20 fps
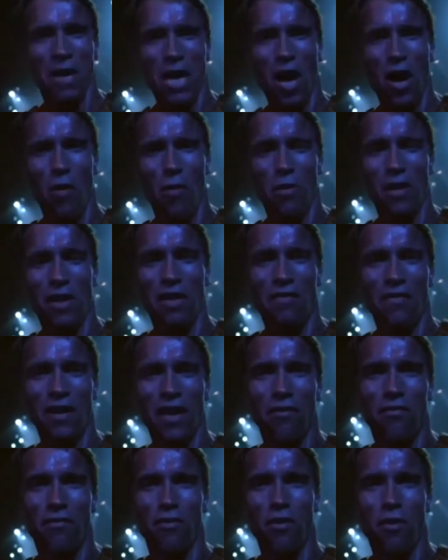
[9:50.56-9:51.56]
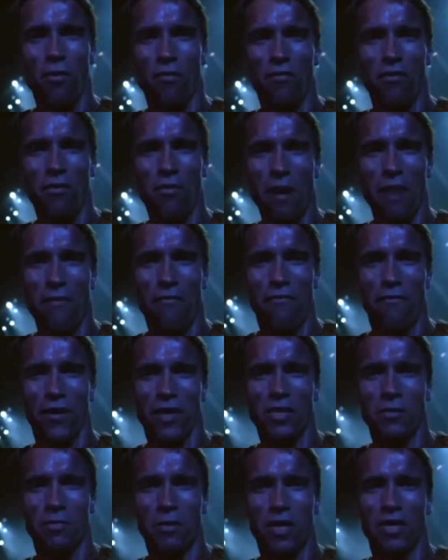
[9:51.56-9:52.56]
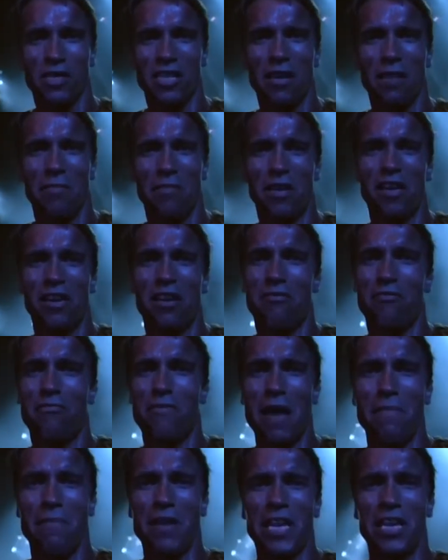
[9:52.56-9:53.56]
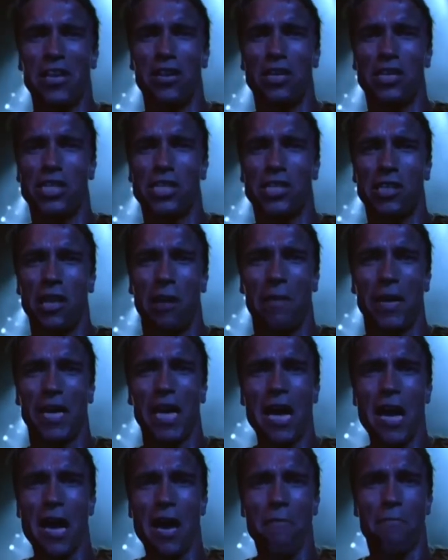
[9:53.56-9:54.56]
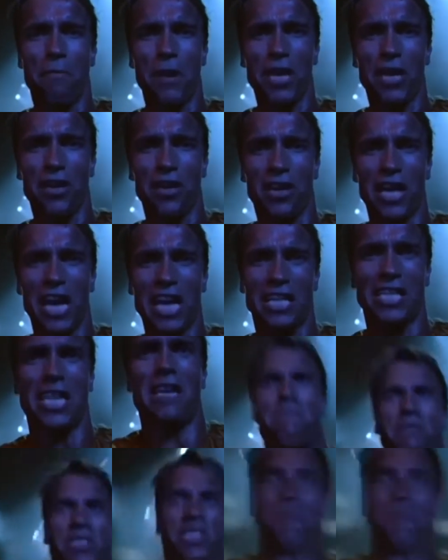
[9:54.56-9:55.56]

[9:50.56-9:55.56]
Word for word: But I hope you leave enough room for my fist because I'm going to ram it into your stomach and break your goddamn